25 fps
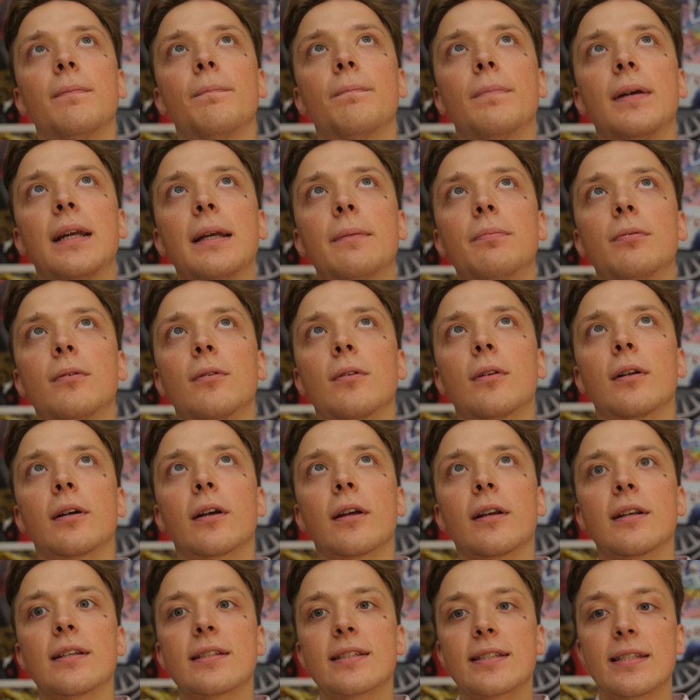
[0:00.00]
People are
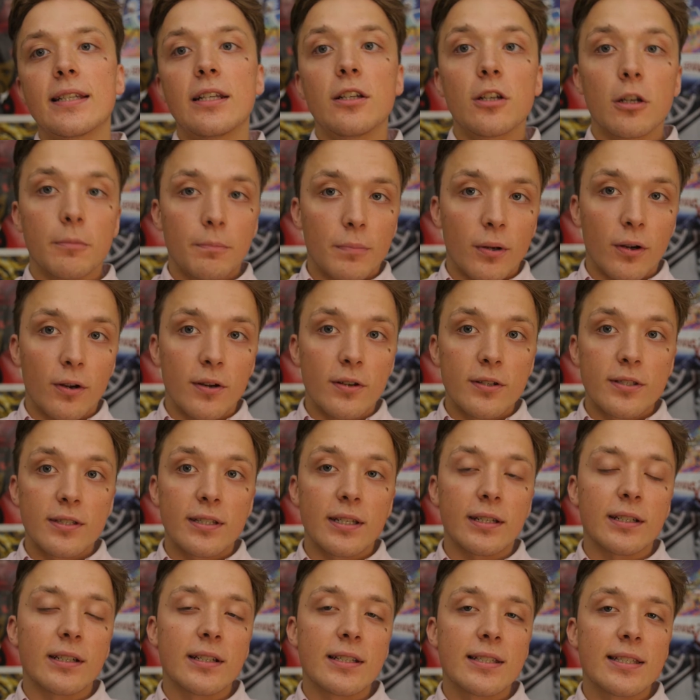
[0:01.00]
going to see your post,
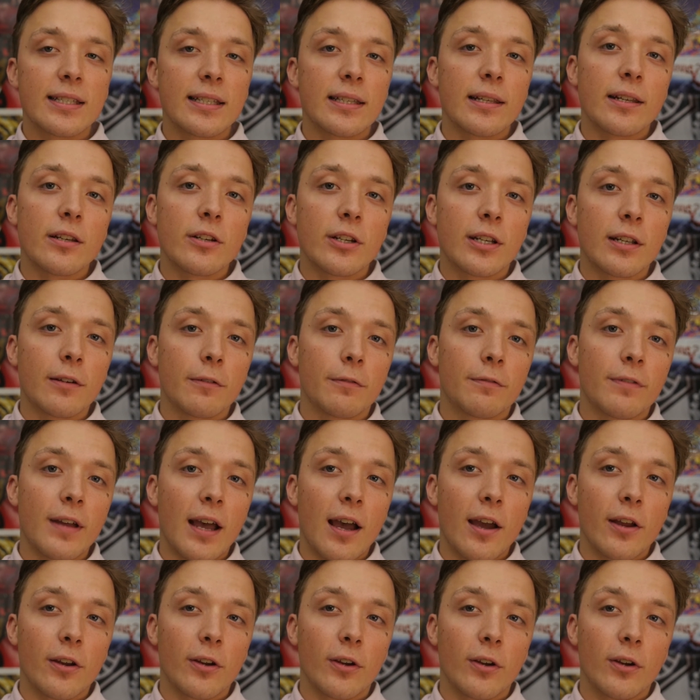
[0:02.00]
they're going to see that you give
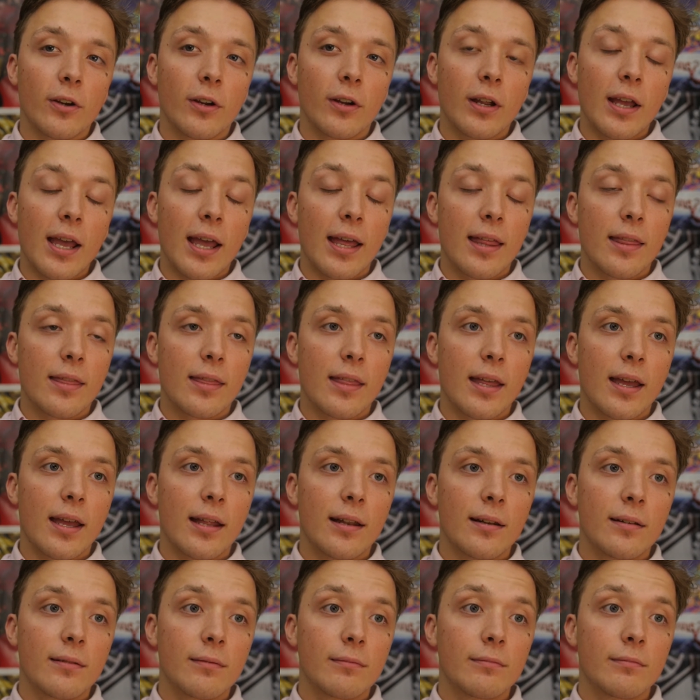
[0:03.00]
value, and
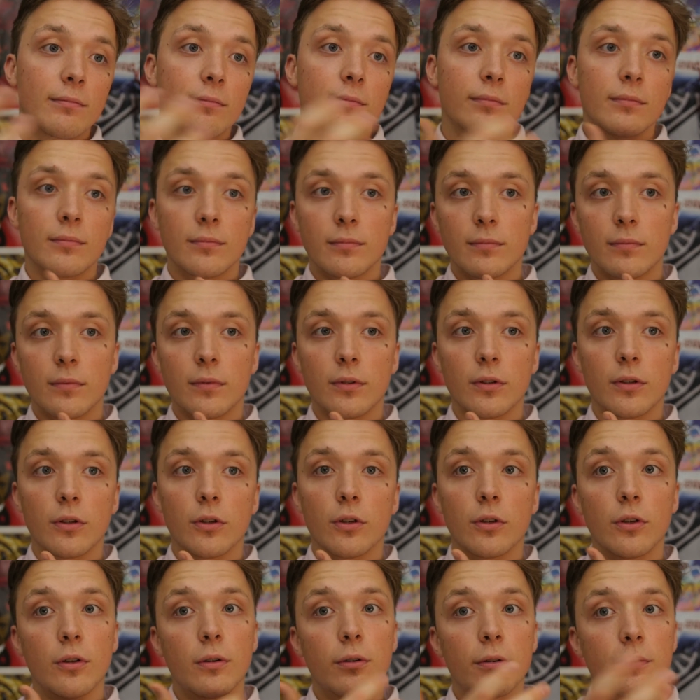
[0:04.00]
then
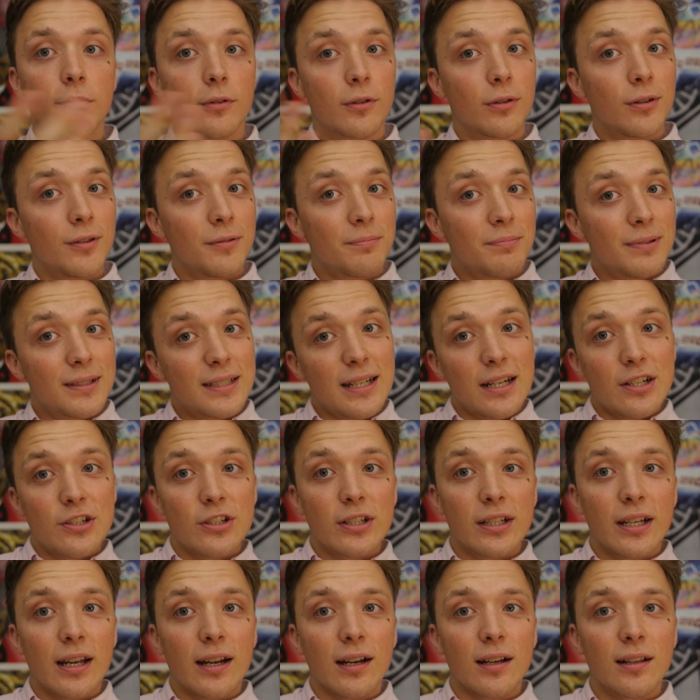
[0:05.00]
you could
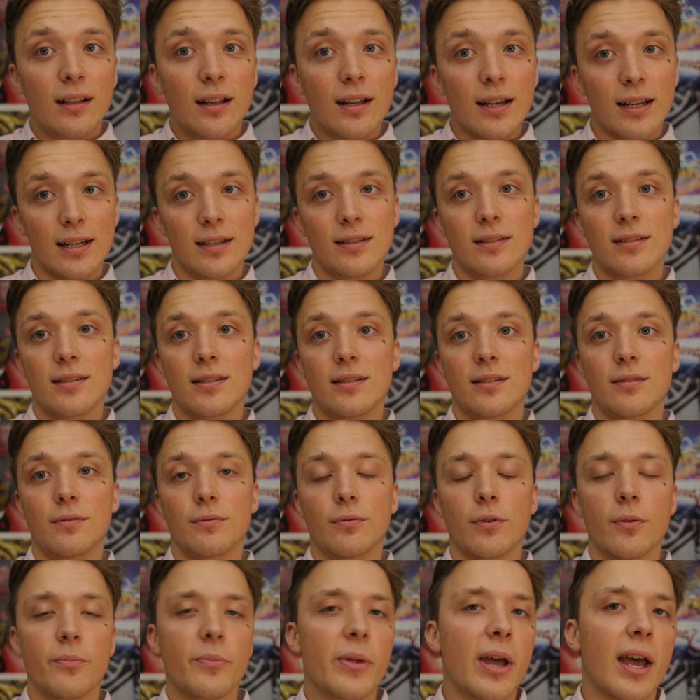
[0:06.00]
potentially get clients
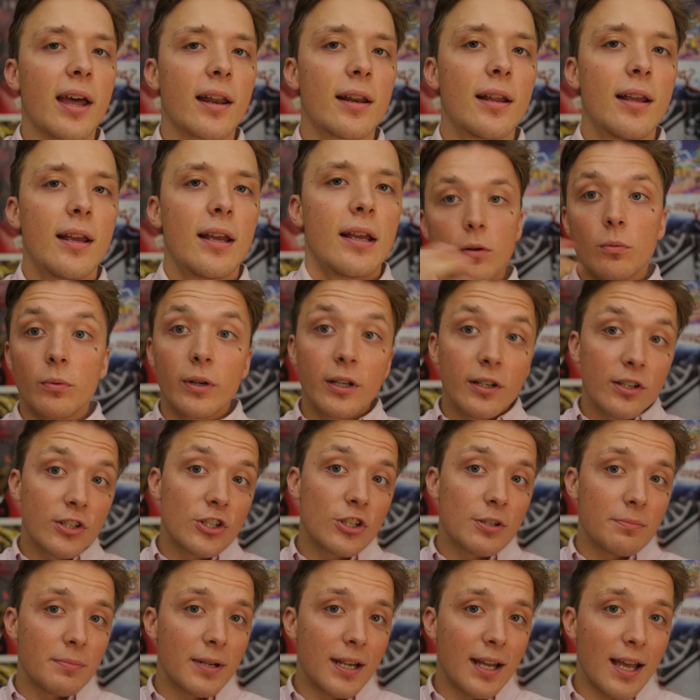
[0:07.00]
from that. Weirder
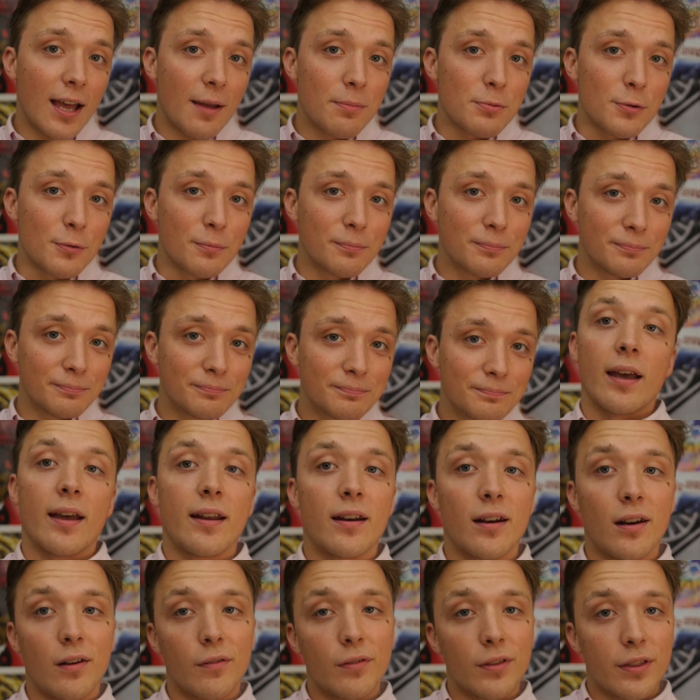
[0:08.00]
shit may happen. And
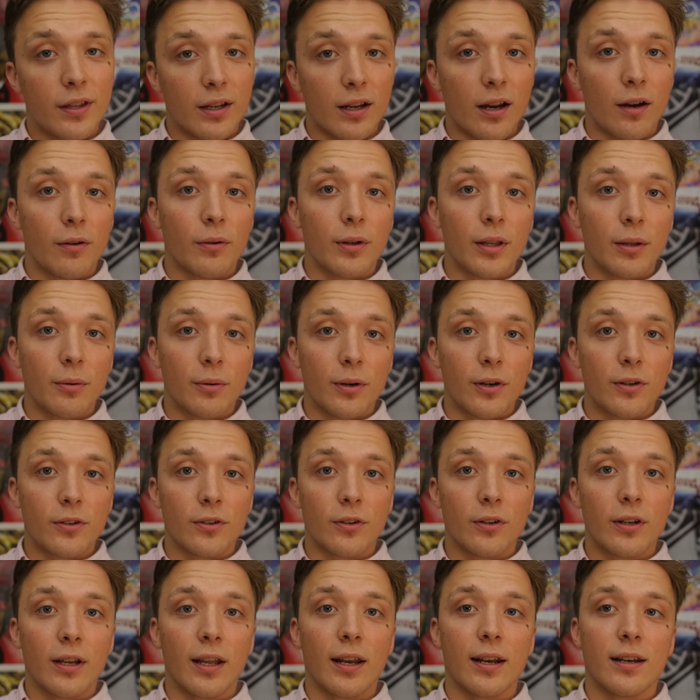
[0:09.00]
another thing I really want to
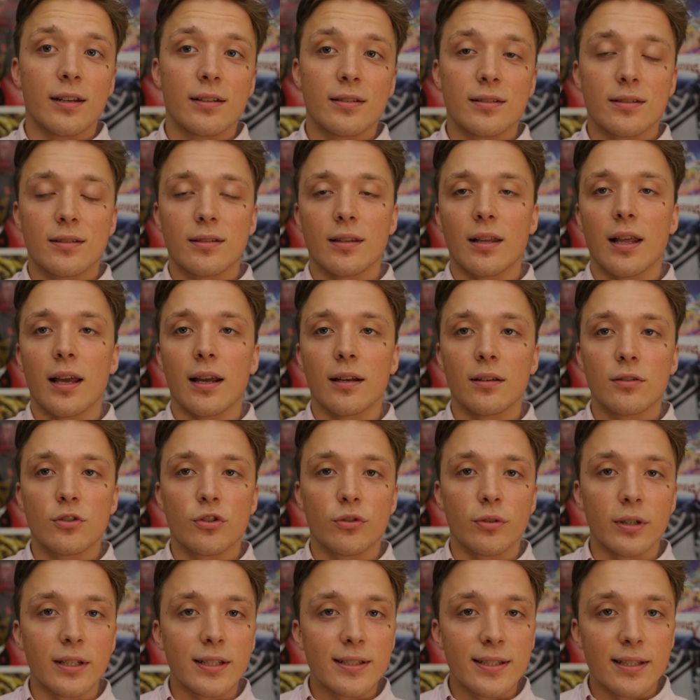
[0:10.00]
do, and it's like
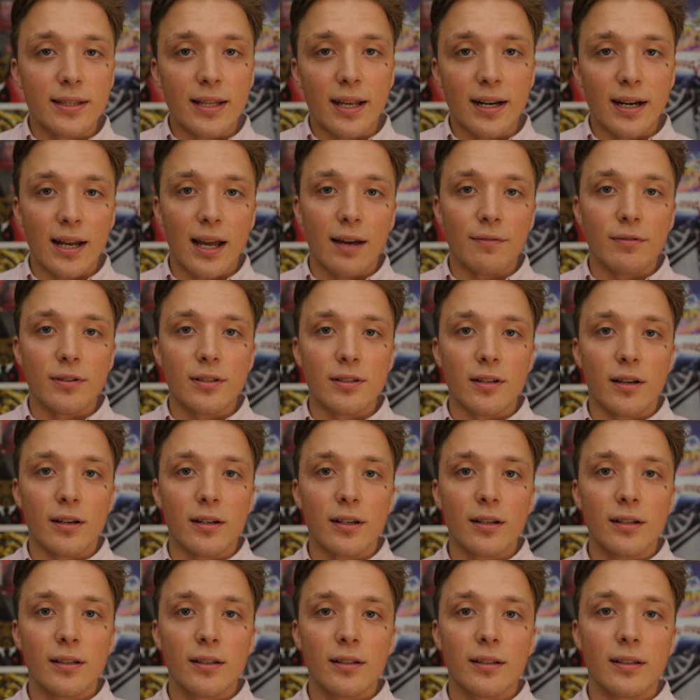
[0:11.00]
treason that I haven't done
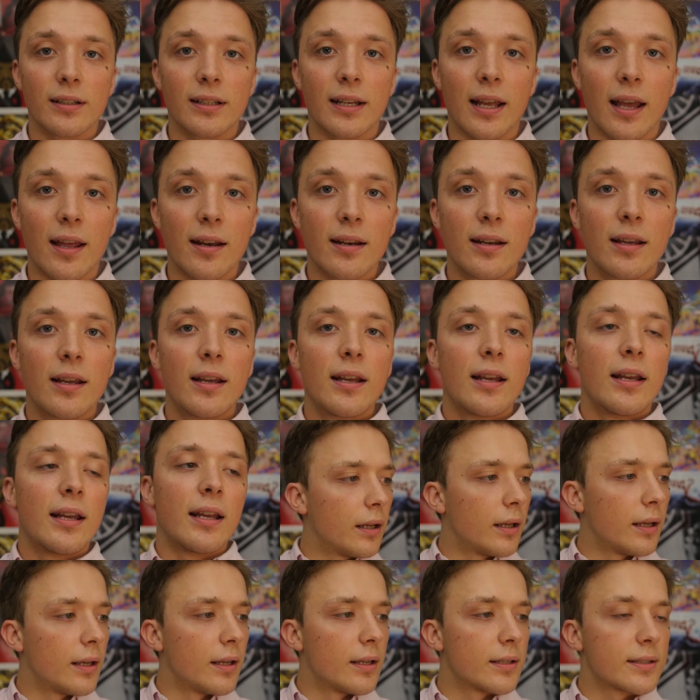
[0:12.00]
it yet,
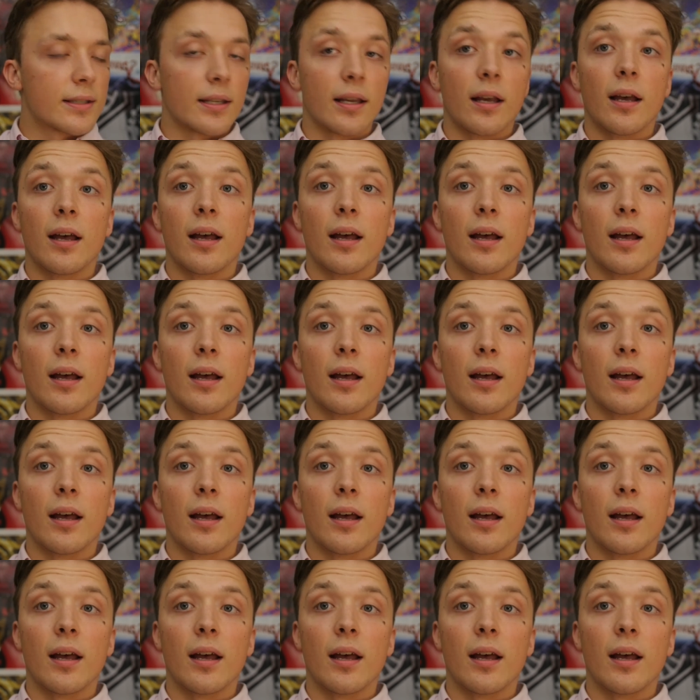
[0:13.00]
is